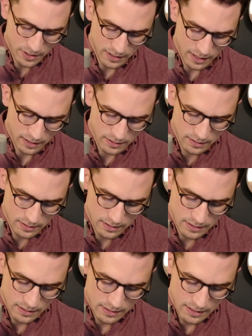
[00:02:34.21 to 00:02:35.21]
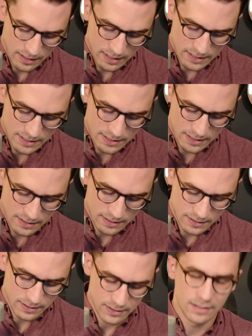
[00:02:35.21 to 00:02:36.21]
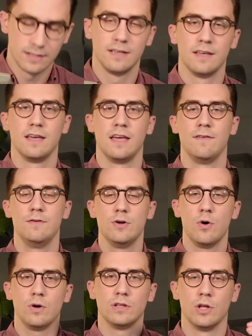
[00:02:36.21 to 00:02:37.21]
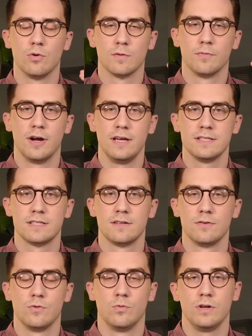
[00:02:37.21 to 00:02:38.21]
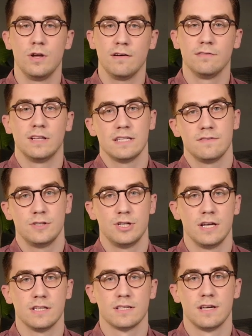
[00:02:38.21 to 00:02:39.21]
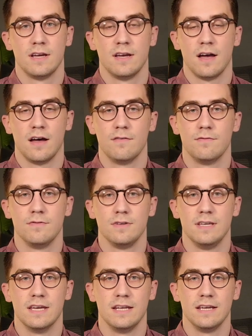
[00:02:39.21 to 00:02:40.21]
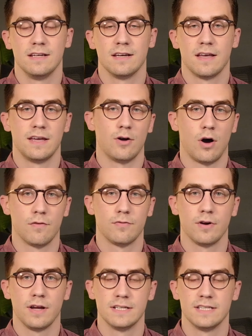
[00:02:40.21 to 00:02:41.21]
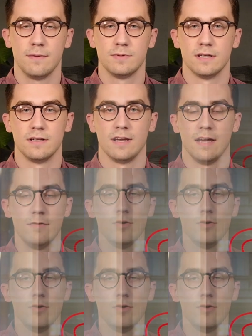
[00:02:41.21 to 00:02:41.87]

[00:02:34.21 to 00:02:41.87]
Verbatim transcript: that is if you go a lower price, well, you have less of a chance of getting an offer accepted. If you